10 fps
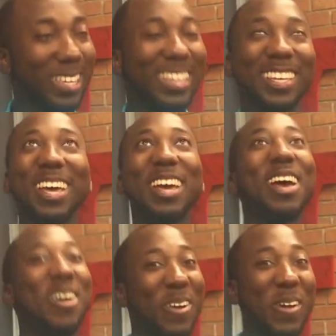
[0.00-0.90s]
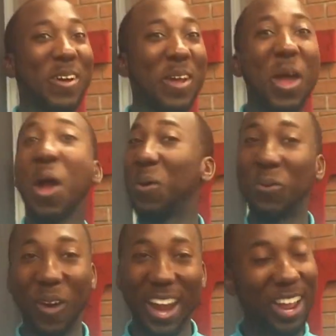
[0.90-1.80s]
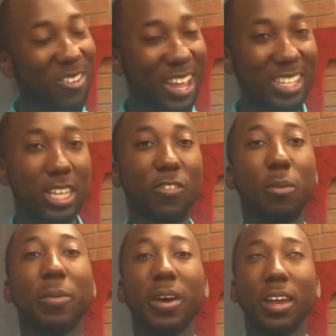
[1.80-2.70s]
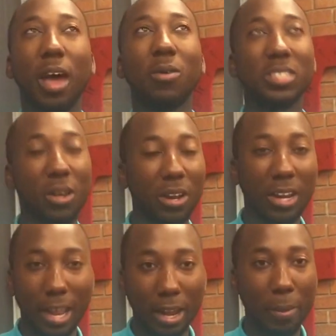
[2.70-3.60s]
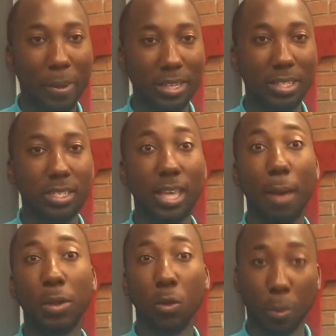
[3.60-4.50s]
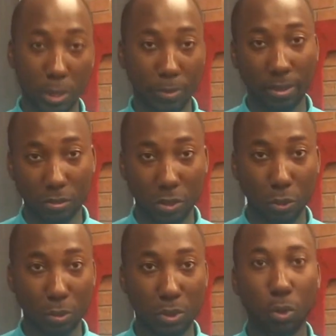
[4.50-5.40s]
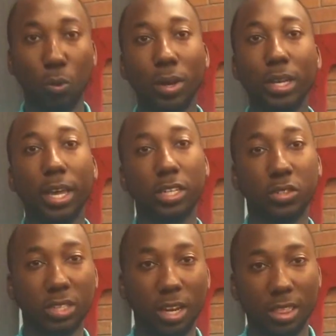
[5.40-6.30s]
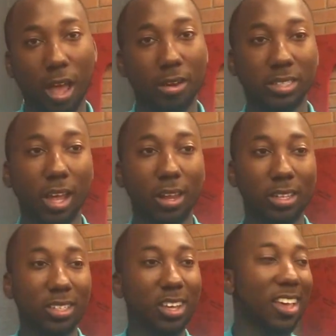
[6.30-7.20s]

Or is it always, every day's different? Right, every day's different, but I would say on a day-to-day basis, I meet with prospective students who are really interested in the Honors College.